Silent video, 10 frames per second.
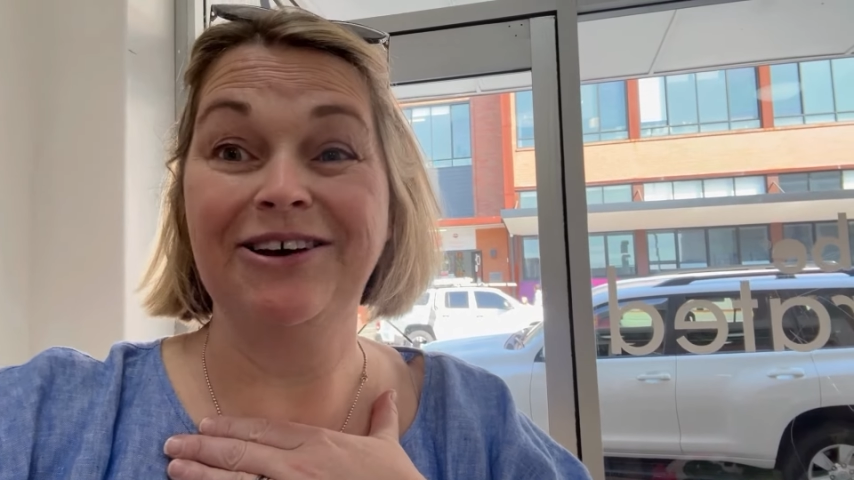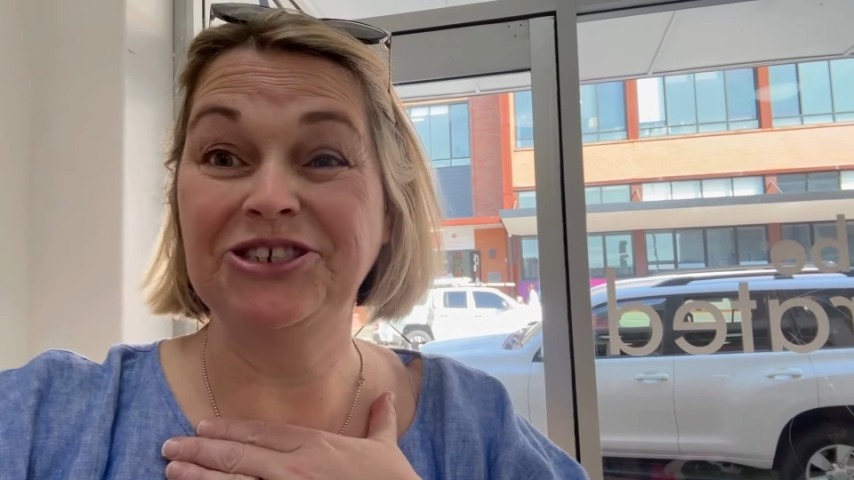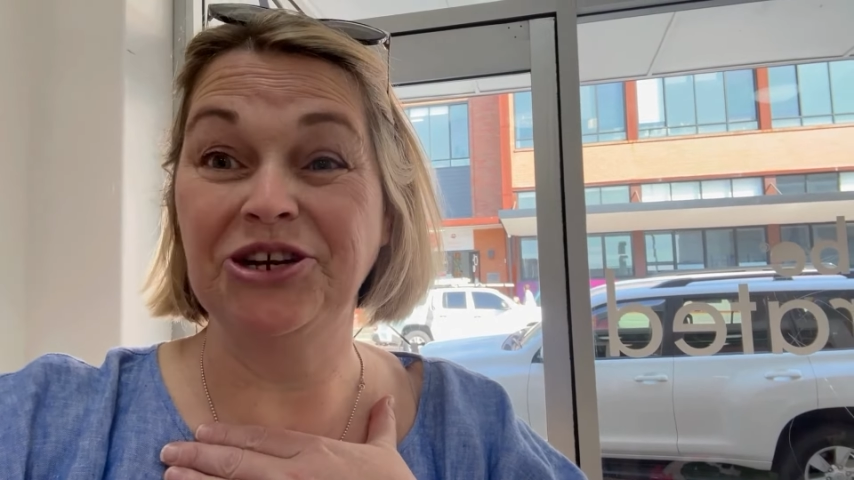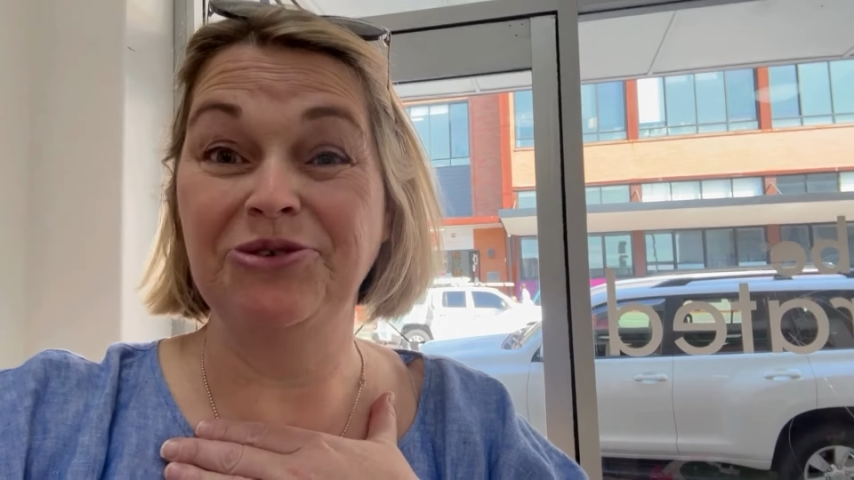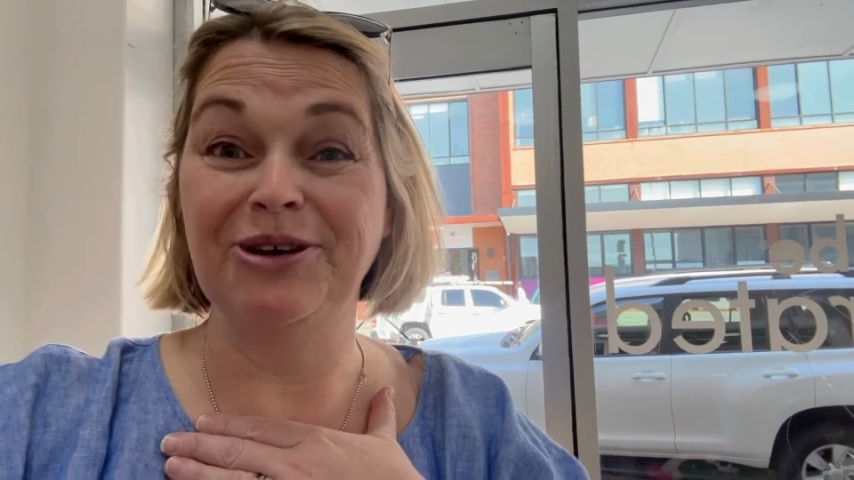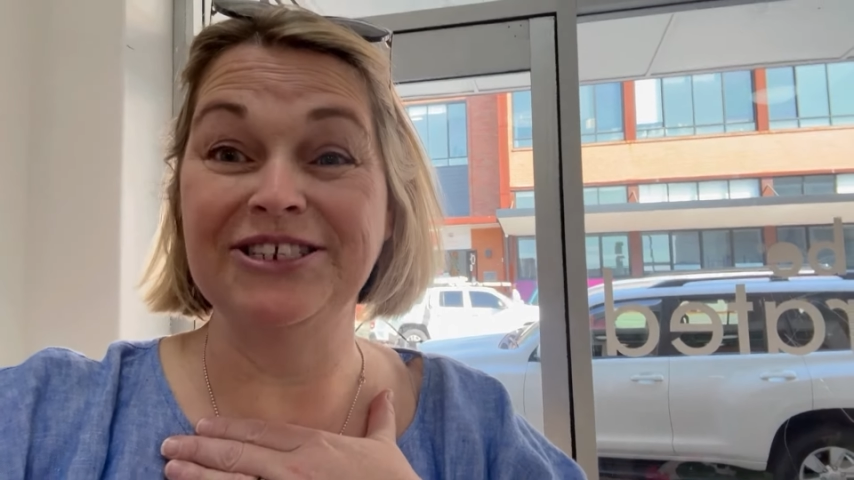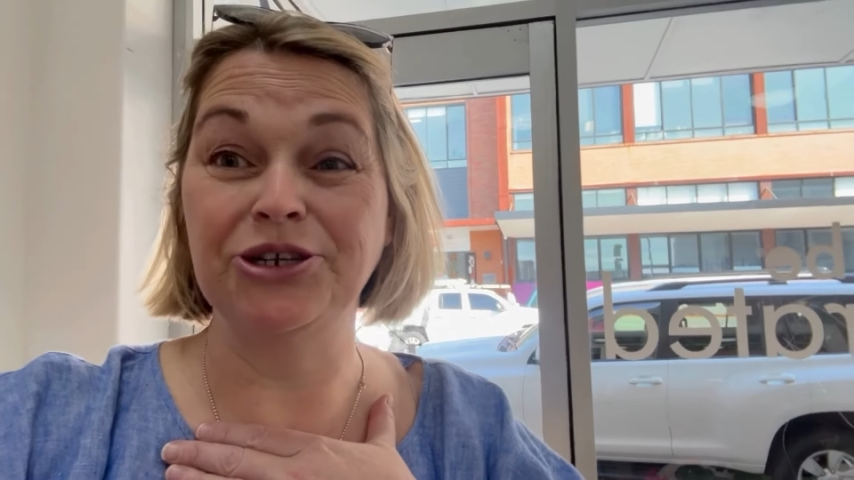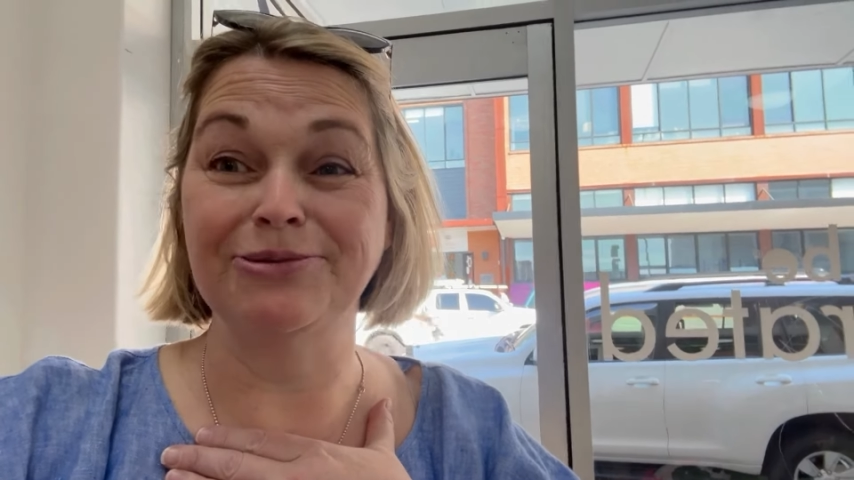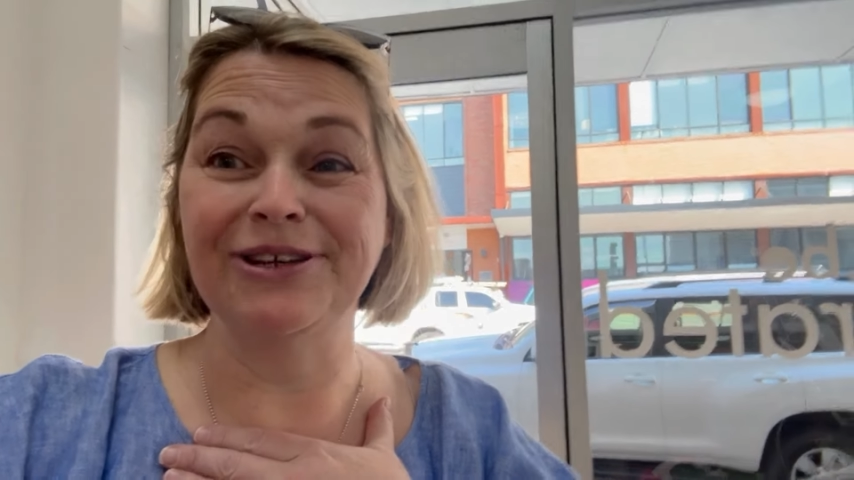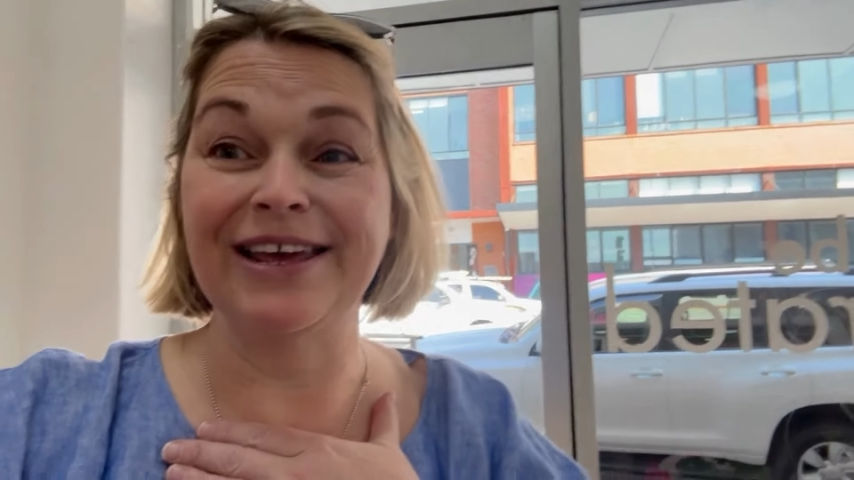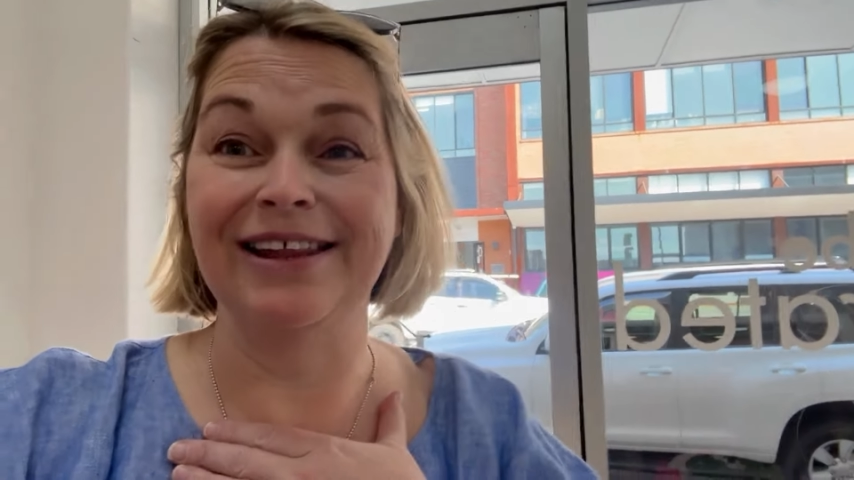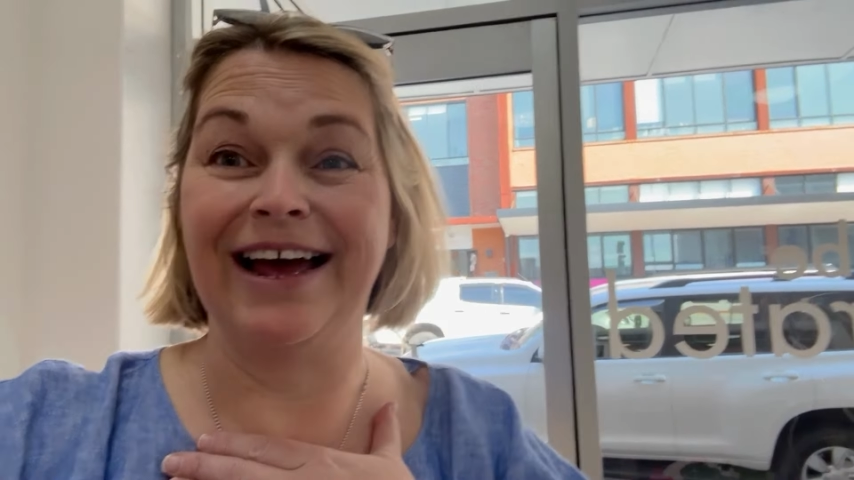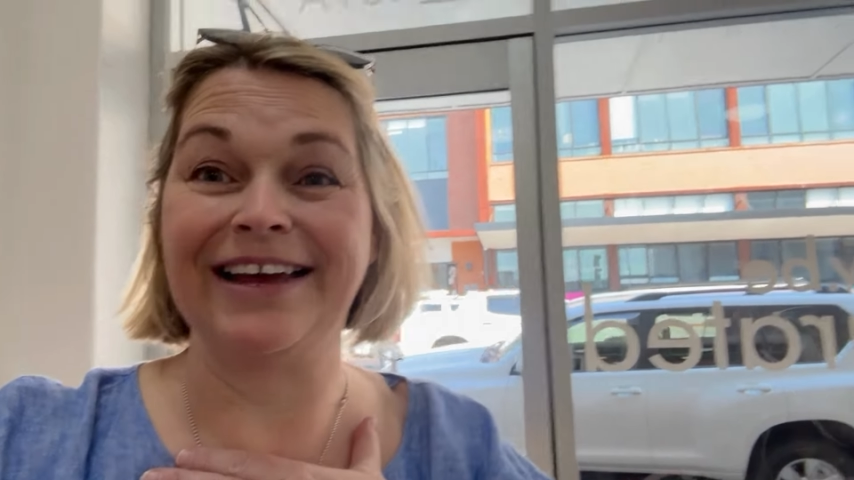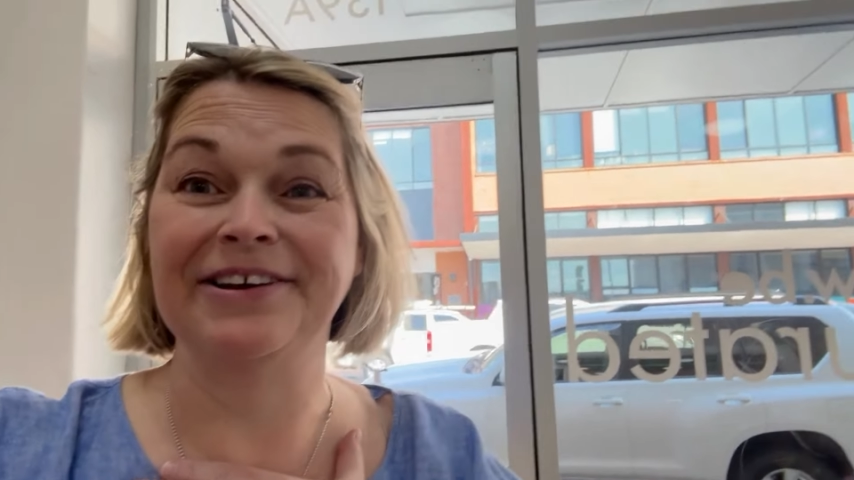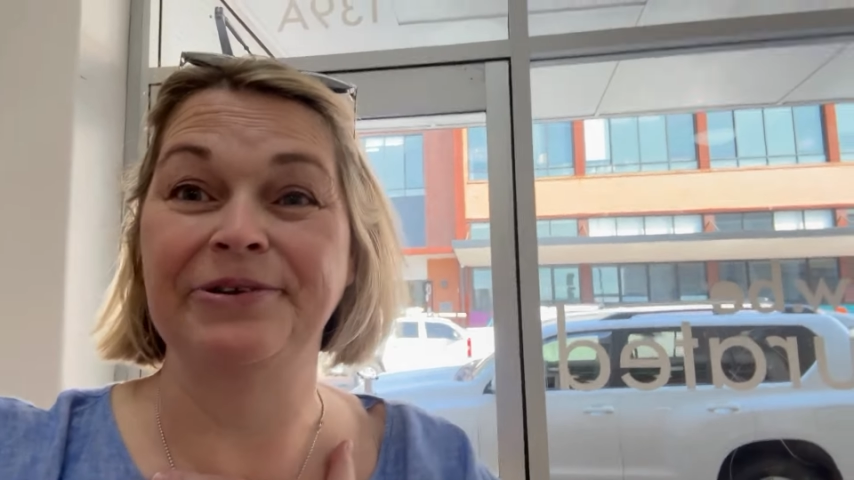I'll show you what the shop's looking
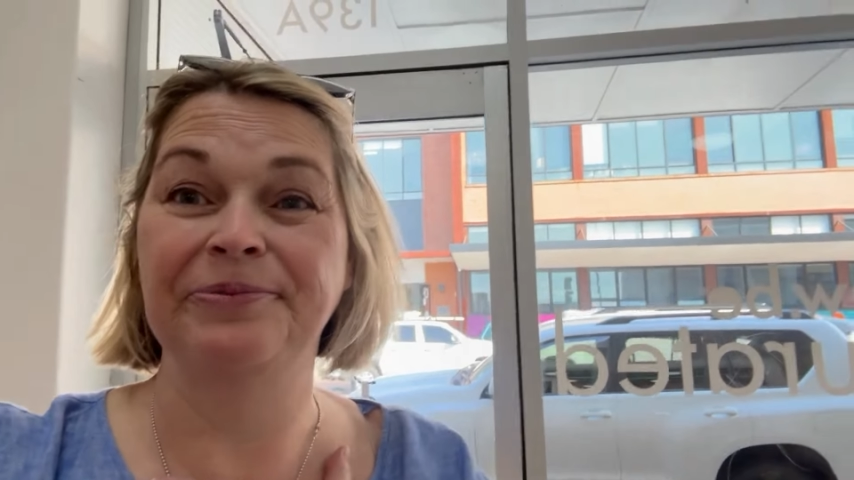like.